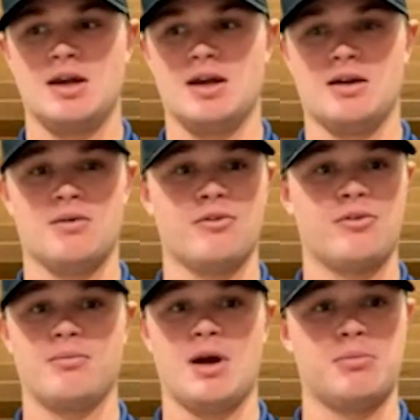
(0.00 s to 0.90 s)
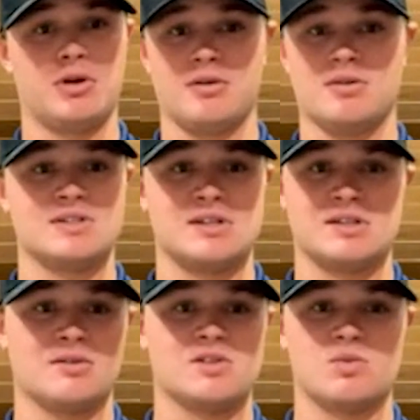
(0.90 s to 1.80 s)
And my brother and
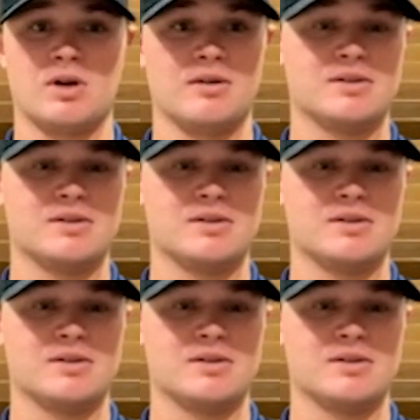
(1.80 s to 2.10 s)
sister as well,